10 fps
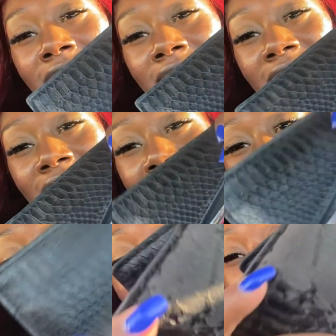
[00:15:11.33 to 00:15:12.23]
this?
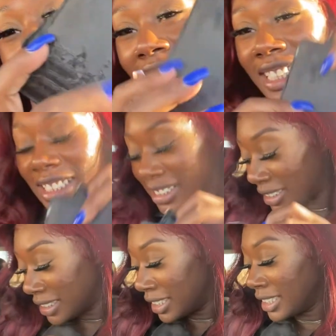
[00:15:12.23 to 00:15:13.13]
Like
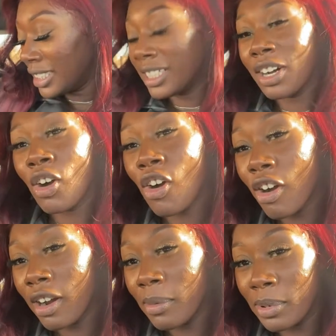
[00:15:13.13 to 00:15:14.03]

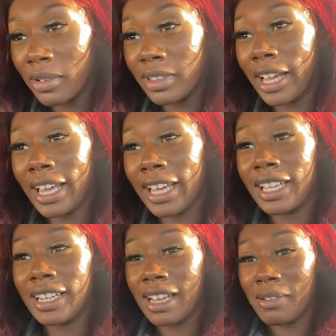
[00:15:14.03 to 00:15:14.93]
horrible. Like I
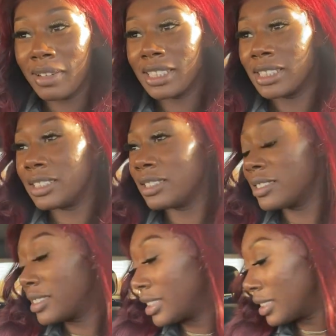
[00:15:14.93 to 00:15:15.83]
cannot wait to
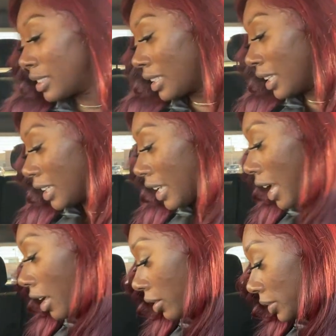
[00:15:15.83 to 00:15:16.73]
to get it
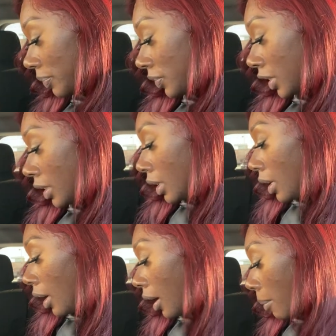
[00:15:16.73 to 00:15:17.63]
out.
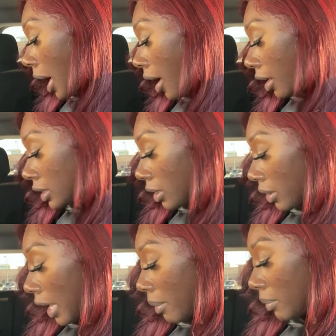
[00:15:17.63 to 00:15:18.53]
um I also
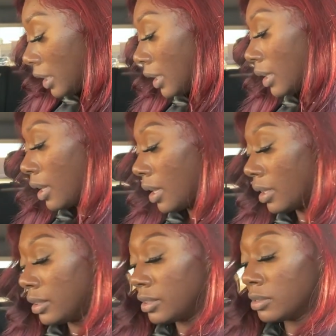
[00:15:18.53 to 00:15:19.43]
got me
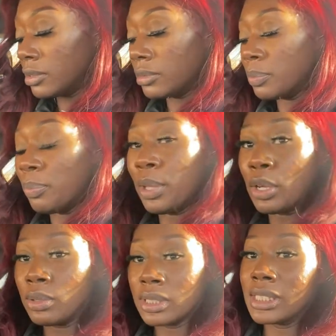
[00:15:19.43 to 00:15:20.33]
a little
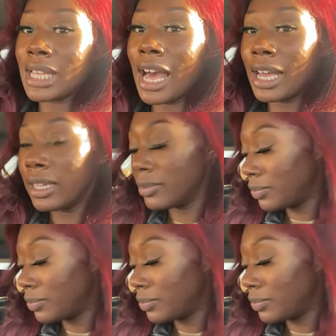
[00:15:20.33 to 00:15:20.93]
belt, because i